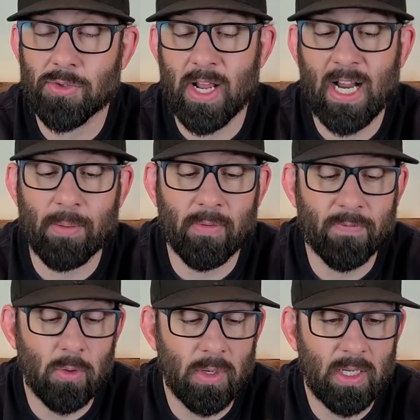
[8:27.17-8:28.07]
Try to grab a
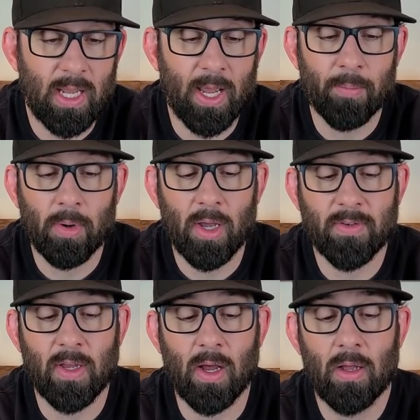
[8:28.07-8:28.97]
few when you can.
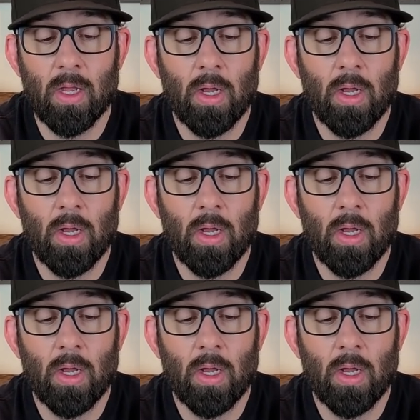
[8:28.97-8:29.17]
But uh,